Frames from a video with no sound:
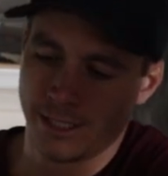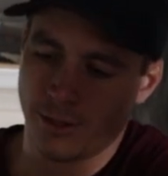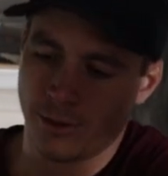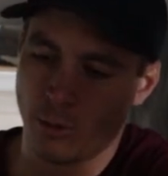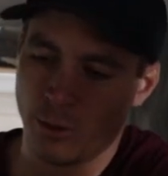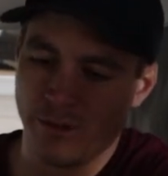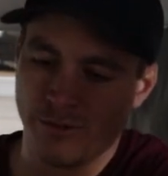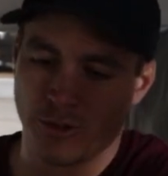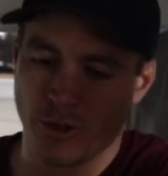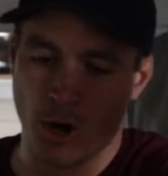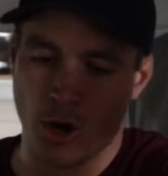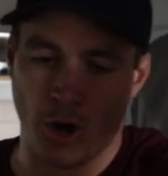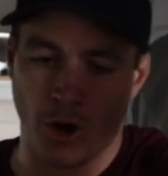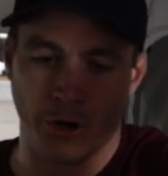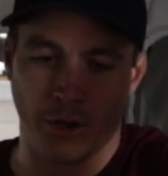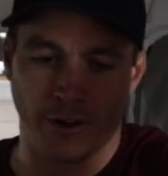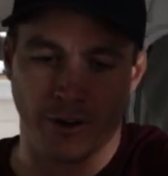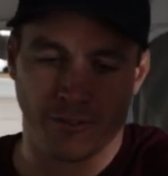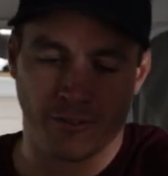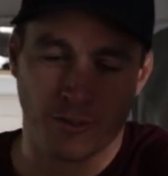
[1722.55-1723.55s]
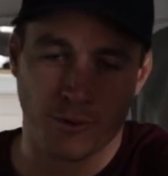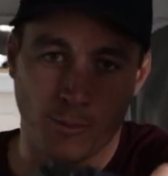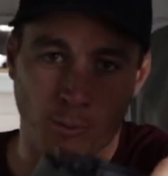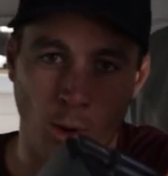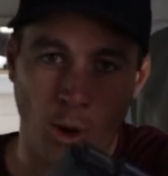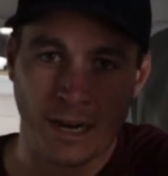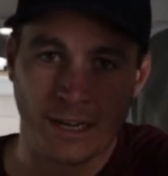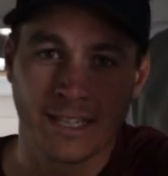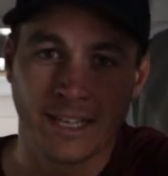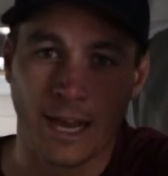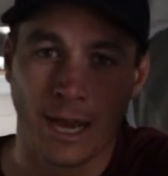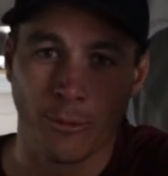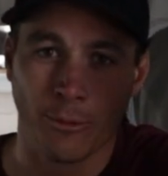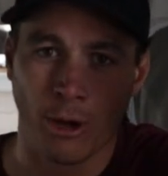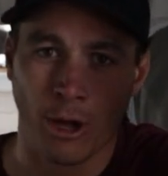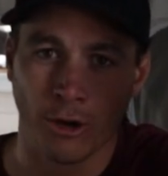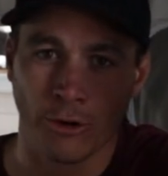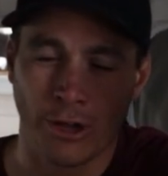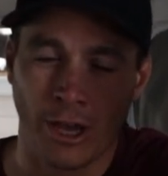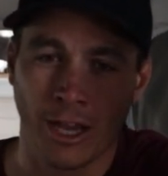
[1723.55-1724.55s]
We've gone from 1 cup
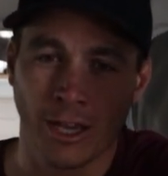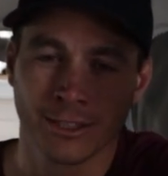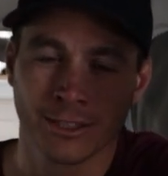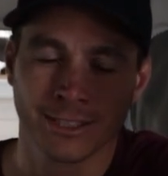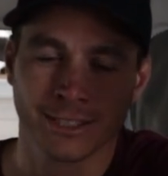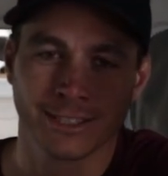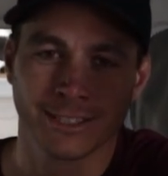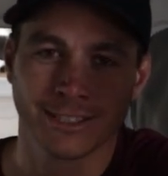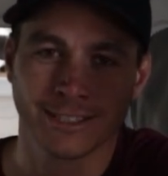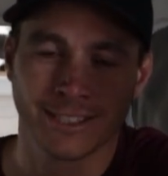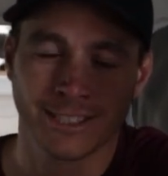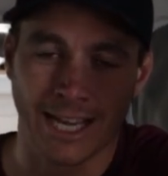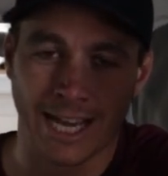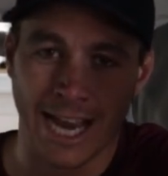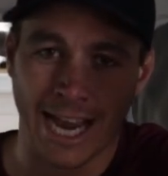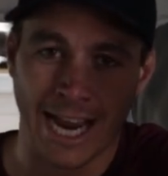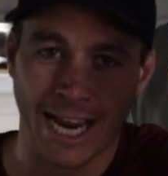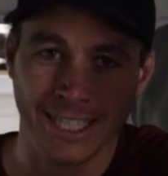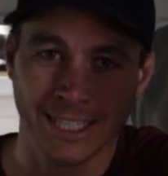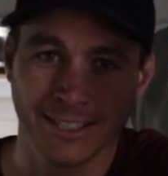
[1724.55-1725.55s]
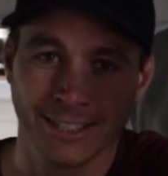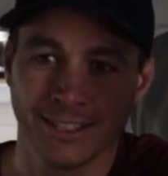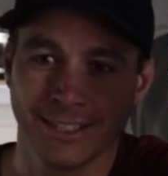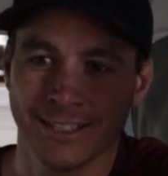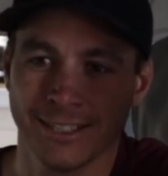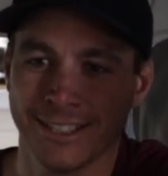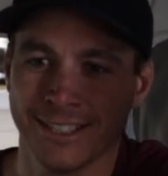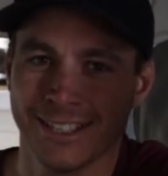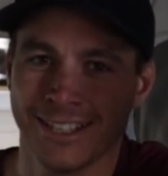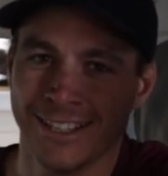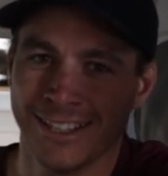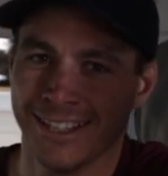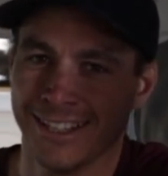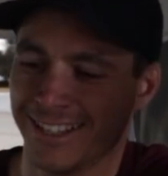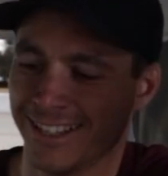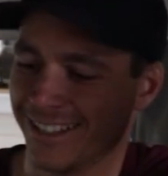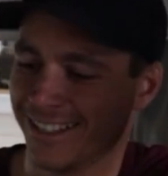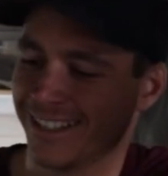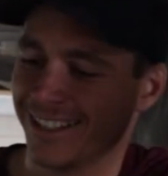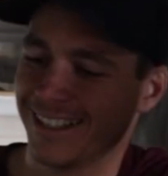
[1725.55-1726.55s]
holder to 8
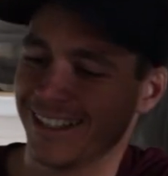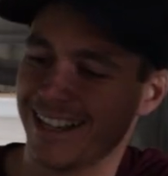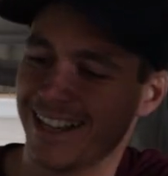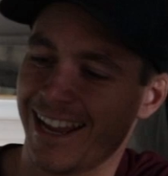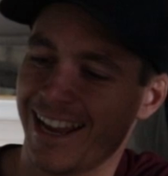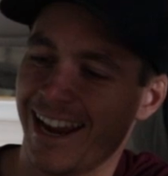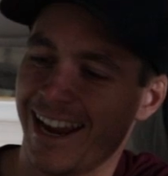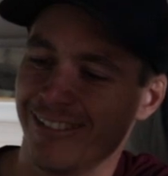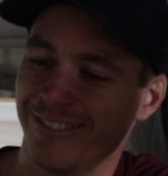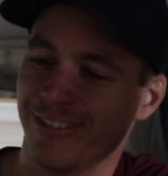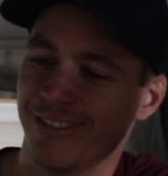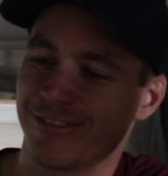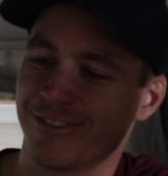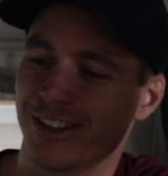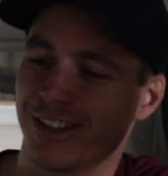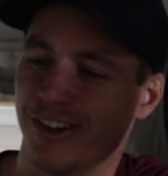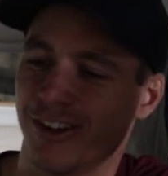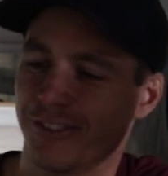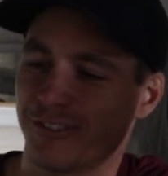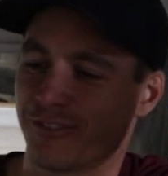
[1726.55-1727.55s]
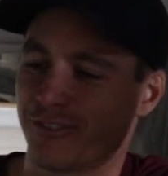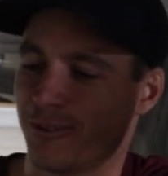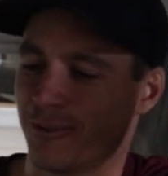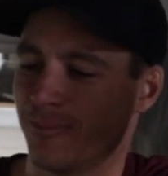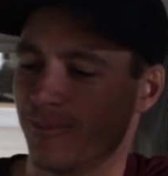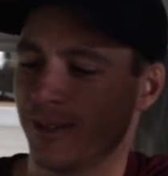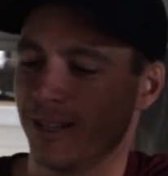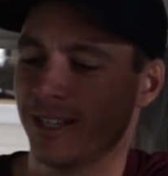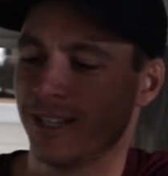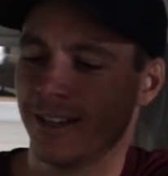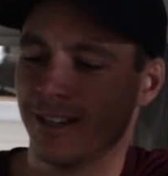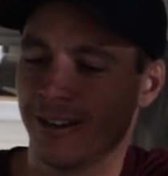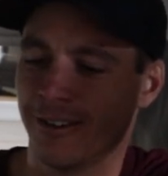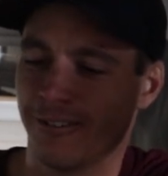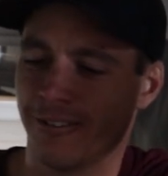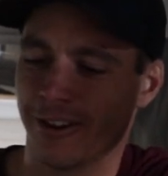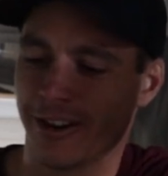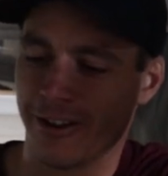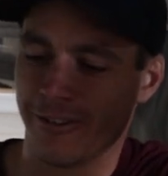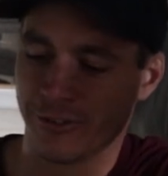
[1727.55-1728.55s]
and we've gone from
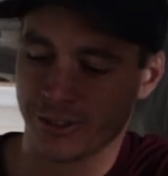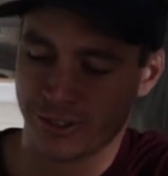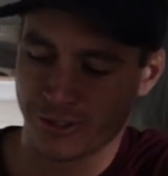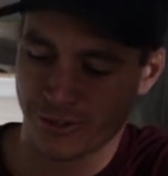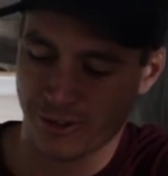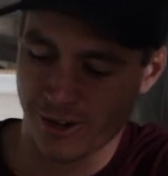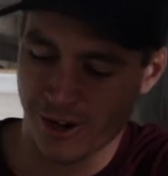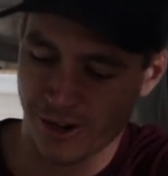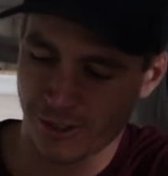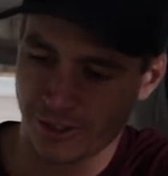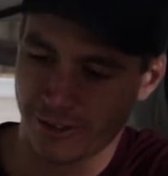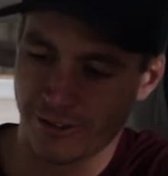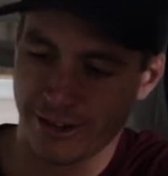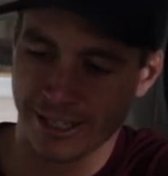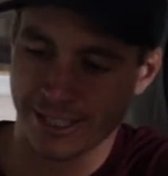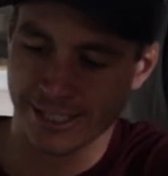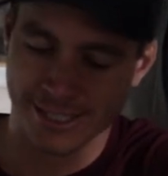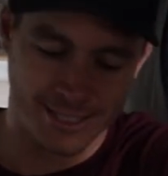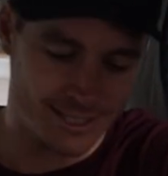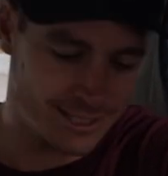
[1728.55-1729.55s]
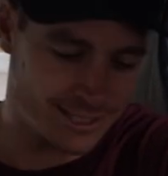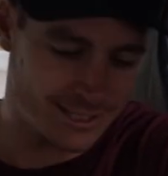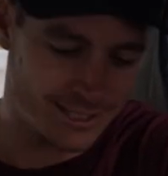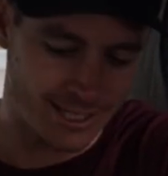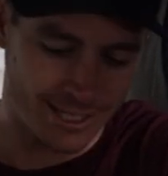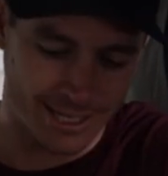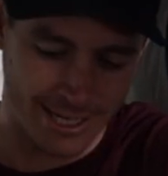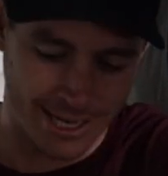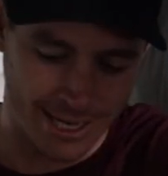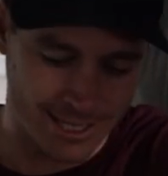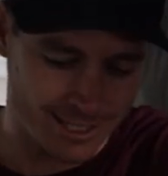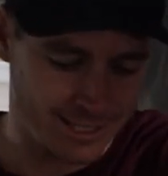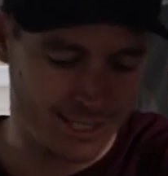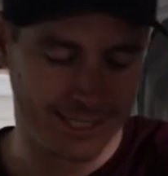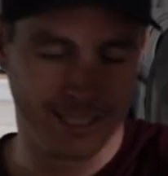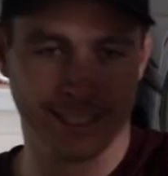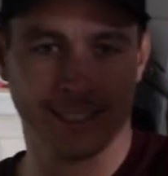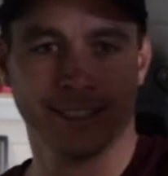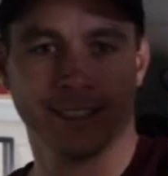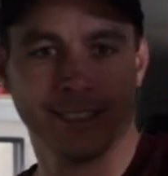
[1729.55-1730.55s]
whatever Toyota reckons this thing
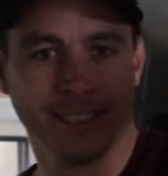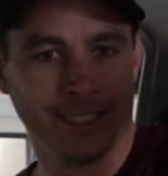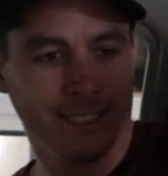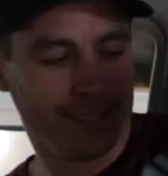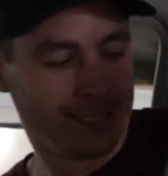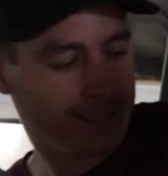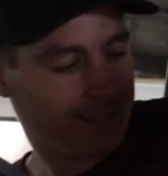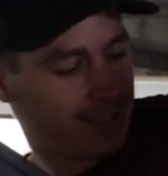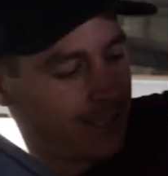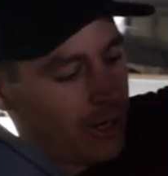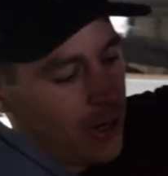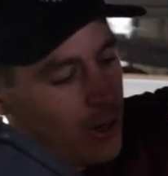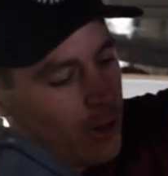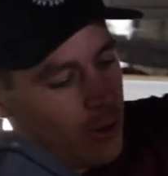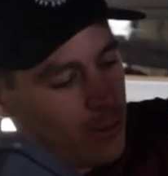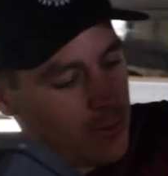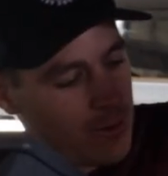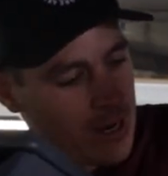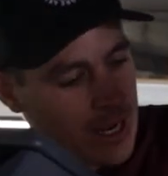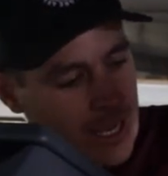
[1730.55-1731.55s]
is to